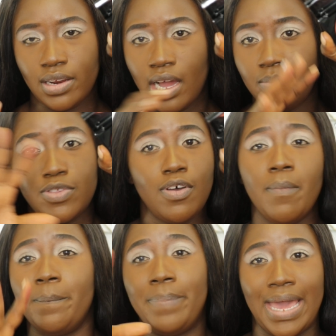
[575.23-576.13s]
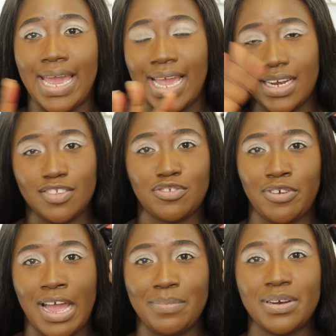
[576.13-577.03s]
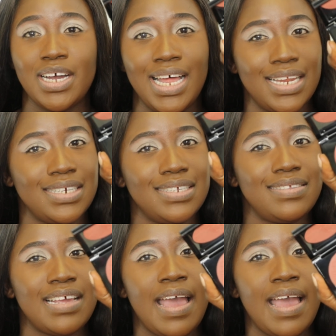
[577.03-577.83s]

I'm so bad at describing colors,